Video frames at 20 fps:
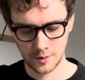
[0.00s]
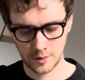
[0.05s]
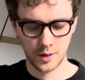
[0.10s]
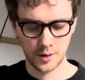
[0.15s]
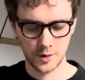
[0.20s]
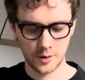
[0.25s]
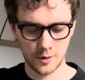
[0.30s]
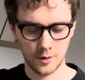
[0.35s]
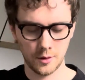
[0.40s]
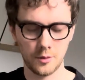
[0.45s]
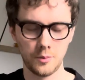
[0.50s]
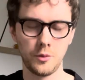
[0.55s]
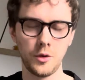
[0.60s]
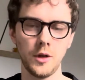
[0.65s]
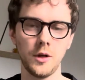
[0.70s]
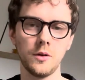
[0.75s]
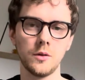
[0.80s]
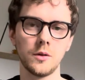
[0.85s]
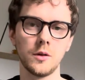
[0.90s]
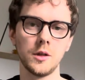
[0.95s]
So the
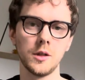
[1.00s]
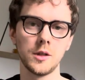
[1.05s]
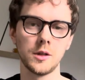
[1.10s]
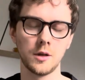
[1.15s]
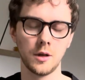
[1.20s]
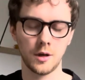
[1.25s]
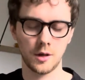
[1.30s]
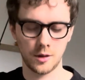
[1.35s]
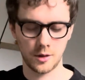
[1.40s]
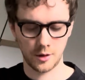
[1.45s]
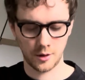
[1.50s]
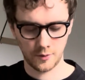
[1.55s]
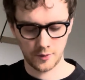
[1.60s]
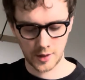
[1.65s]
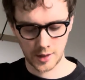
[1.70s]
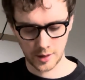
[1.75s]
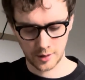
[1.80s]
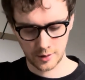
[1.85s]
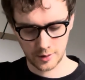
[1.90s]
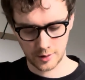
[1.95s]
pre-chorus starts off
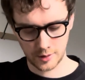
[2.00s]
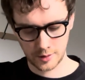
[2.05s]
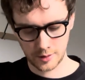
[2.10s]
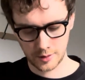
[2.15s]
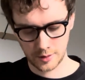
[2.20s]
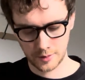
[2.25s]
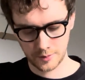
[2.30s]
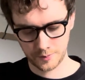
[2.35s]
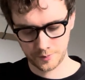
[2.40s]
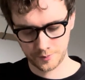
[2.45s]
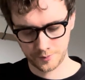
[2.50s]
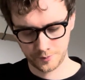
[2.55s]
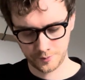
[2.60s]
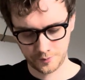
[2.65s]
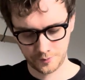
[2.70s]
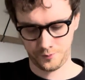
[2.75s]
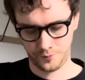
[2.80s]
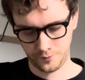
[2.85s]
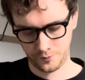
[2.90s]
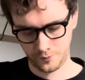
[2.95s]
like this.
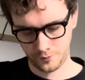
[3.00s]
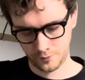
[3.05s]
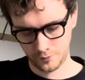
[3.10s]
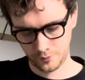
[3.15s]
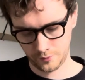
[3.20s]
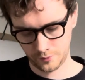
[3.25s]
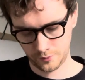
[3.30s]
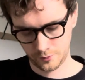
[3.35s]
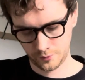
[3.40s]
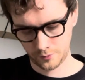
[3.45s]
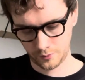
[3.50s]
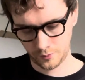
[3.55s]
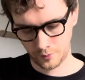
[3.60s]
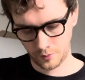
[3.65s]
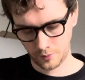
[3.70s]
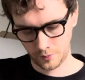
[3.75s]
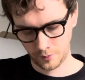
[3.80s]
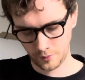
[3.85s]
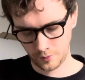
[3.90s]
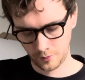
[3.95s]

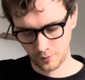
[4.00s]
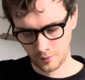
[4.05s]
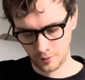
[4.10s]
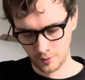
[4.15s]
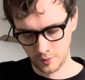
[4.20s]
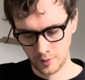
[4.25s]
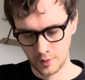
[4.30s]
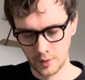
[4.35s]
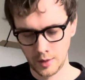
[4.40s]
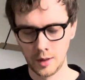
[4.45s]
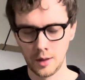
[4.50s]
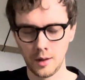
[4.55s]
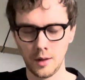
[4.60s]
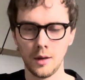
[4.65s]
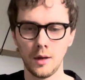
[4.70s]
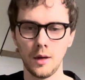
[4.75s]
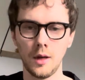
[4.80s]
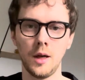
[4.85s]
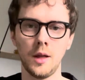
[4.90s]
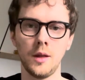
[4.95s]

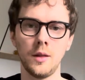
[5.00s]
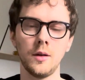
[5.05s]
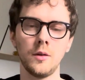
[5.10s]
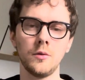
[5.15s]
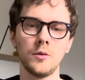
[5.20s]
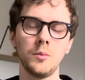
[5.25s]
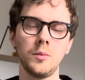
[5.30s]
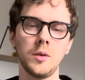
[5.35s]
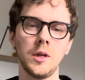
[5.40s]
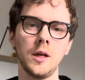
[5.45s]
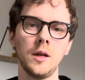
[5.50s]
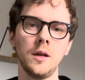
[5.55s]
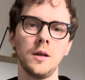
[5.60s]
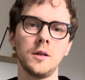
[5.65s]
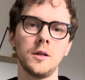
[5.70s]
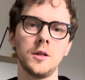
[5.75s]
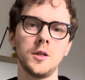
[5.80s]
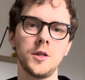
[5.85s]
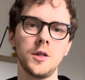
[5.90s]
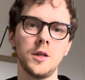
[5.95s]
And then we play the
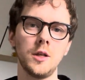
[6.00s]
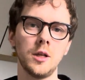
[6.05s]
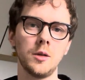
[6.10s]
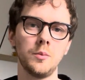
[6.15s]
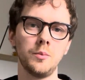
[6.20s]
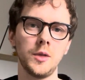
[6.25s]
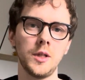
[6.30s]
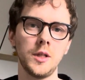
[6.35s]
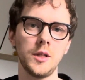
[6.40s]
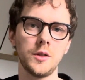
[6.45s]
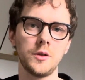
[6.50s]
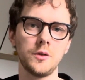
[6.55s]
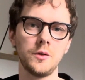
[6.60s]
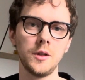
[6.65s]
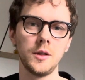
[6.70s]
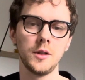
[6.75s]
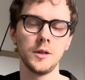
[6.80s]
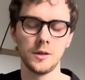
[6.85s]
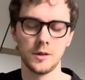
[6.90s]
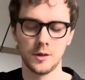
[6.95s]
G and B
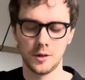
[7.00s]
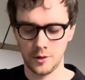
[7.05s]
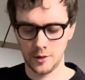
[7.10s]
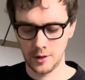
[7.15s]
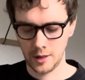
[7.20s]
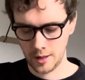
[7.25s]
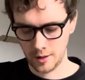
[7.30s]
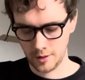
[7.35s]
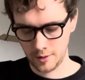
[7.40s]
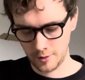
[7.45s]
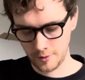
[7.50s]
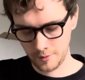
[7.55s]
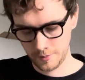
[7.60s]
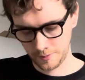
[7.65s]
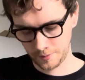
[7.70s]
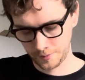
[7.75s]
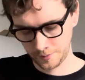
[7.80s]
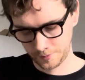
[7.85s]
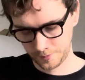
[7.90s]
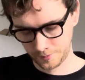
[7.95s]
strings together.
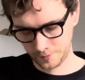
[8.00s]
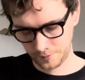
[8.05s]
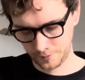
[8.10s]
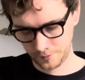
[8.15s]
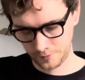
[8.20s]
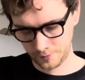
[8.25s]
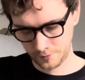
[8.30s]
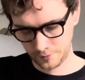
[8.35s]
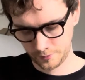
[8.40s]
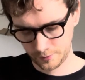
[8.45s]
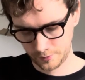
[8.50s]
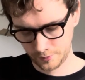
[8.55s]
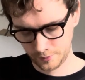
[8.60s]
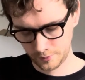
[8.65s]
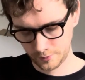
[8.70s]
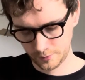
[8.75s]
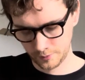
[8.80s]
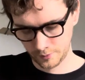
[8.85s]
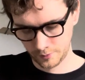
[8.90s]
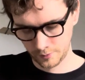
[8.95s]

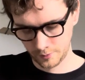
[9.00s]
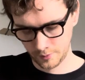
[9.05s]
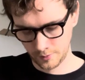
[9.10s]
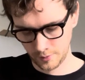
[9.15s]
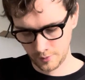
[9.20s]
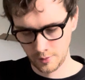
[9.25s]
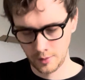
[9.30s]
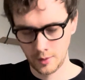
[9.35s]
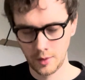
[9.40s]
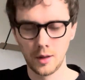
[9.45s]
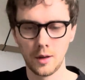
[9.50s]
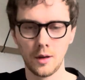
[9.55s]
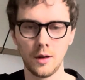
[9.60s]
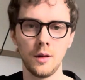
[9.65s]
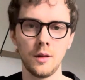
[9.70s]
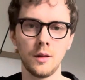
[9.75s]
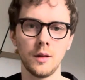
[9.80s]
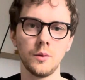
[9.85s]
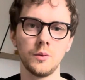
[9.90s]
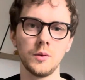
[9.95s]

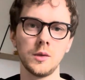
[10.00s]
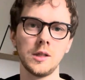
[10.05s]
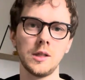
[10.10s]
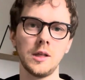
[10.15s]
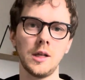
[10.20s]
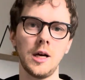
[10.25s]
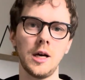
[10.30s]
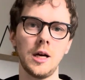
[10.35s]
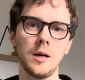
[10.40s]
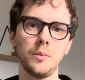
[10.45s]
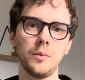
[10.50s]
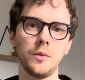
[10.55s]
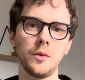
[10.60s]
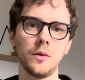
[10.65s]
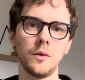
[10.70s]
And then we slap.